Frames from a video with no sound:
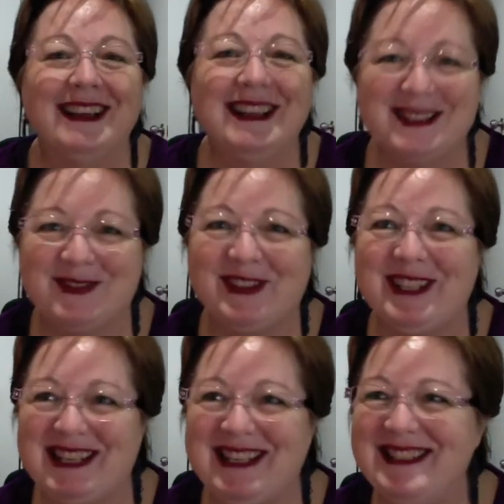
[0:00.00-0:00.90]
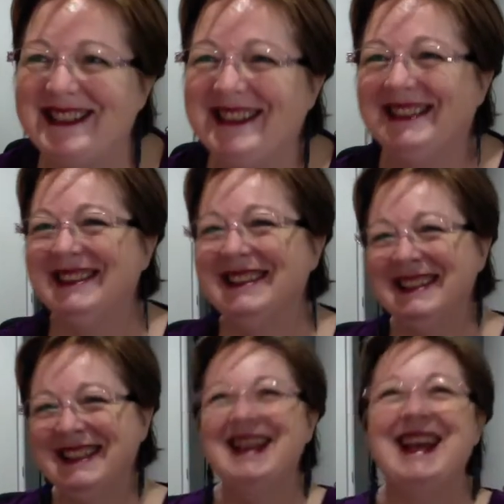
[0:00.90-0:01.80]
it's Friday, isn't it?
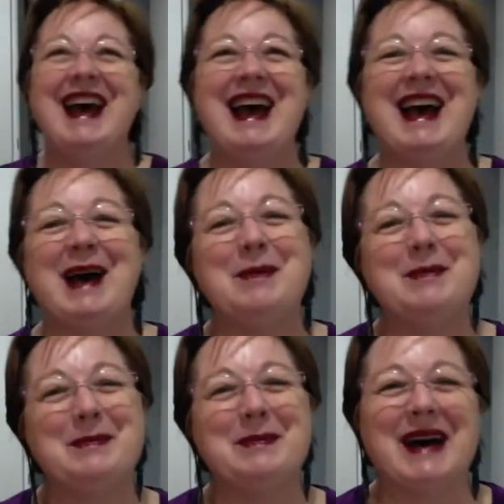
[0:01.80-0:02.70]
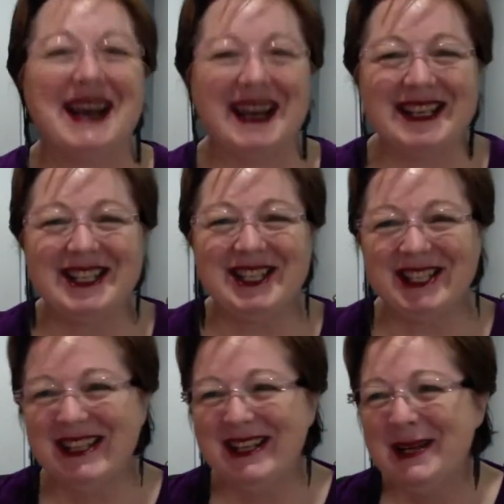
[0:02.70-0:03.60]
How much
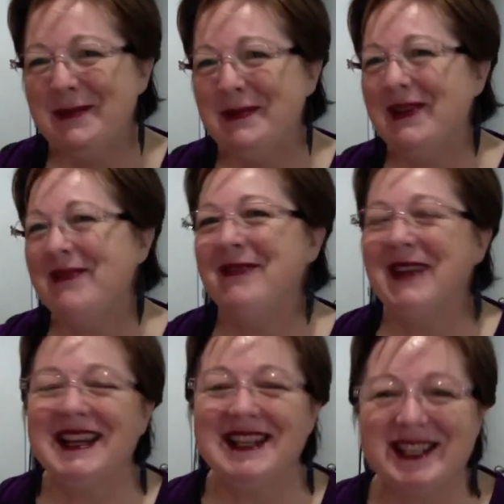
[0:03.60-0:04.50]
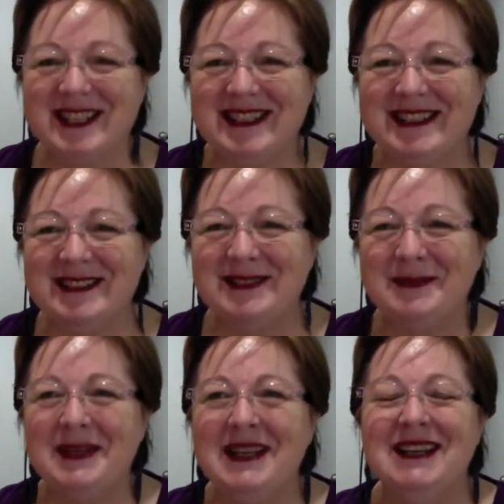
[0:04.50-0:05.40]

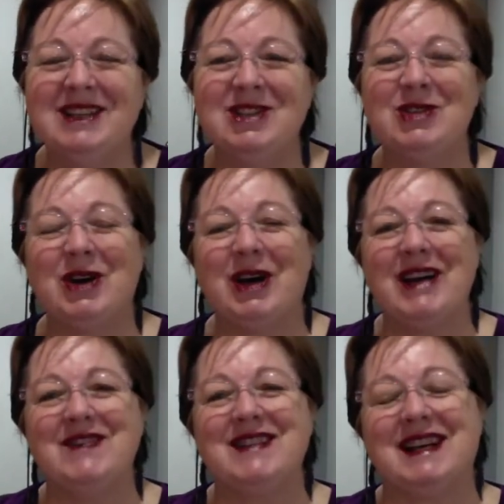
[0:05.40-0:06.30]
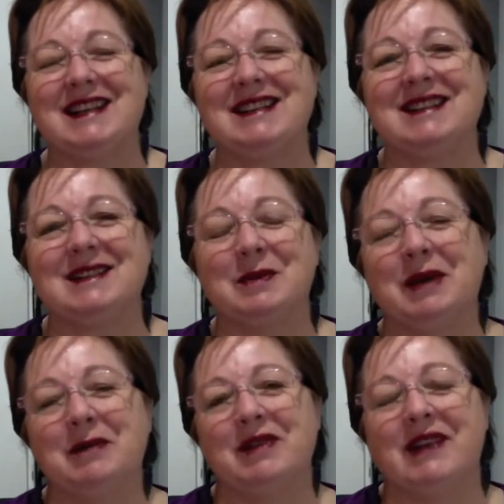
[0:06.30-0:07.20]
perfectionism drives us
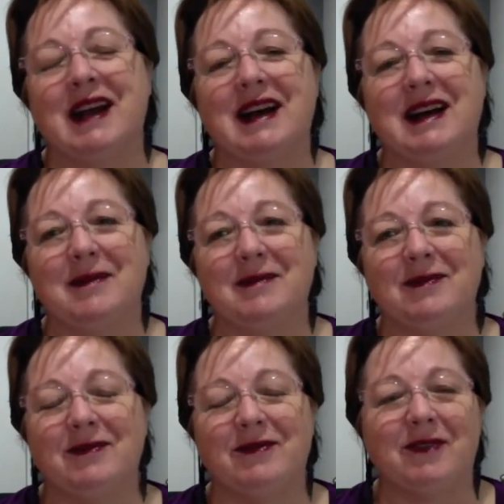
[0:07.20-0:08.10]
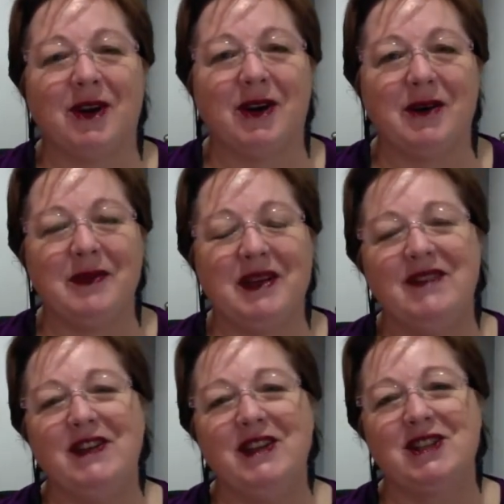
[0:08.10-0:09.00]
when we've come from
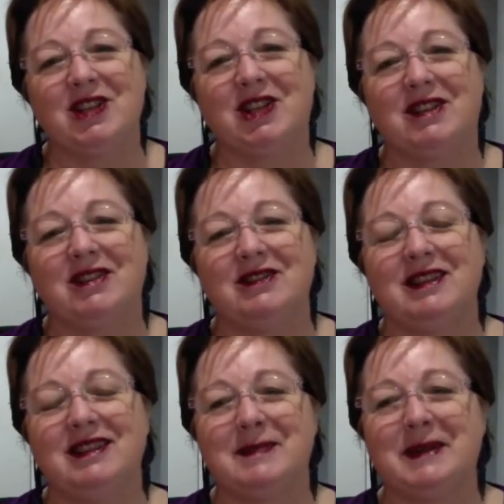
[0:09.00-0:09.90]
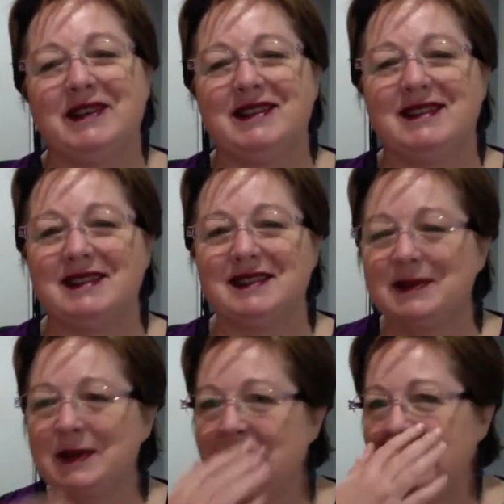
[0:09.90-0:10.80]
adverse childhood
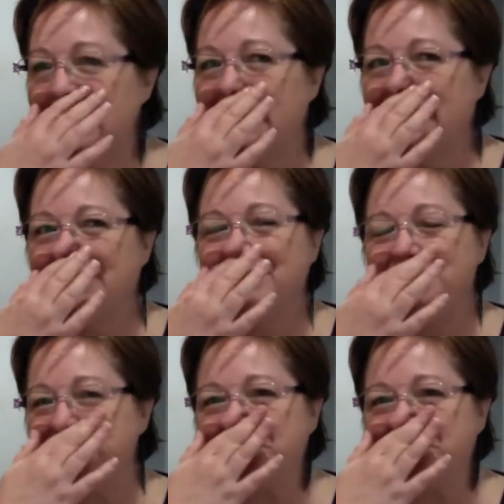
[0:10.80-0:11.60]
experiences. Now,